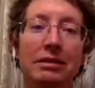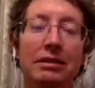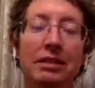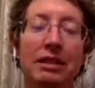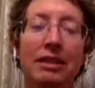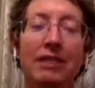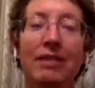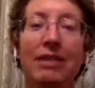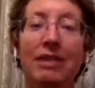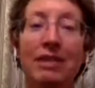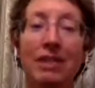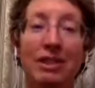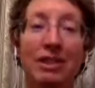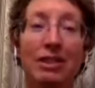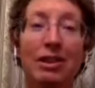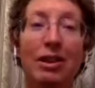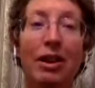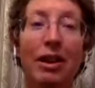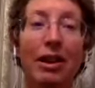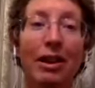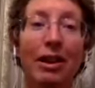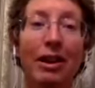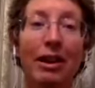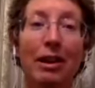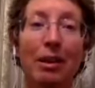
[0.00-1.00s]
Even just
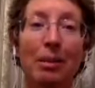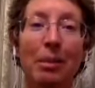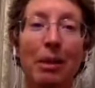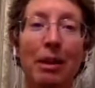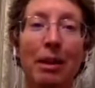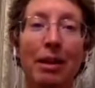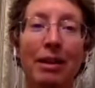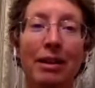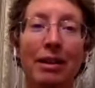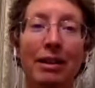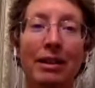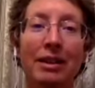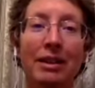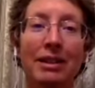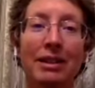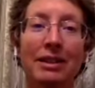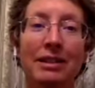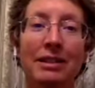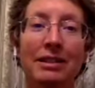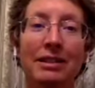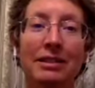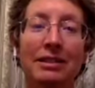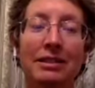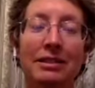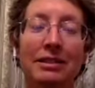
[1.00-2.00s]
talking about it,
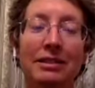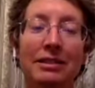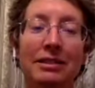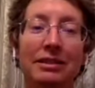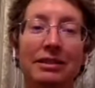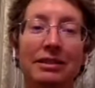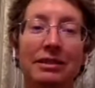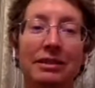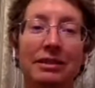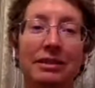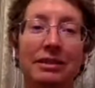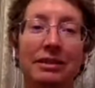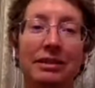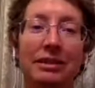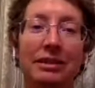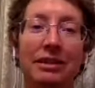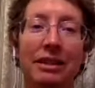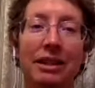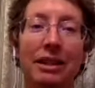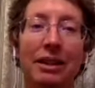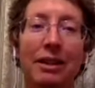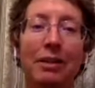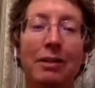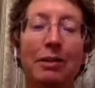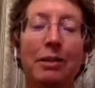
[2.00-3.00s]

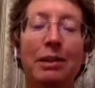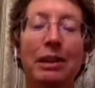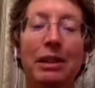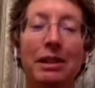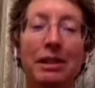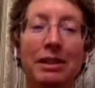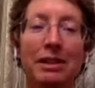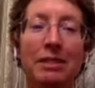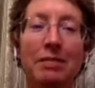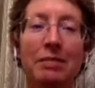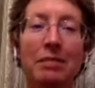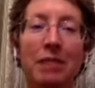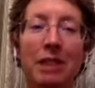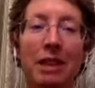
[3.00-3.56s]
I release some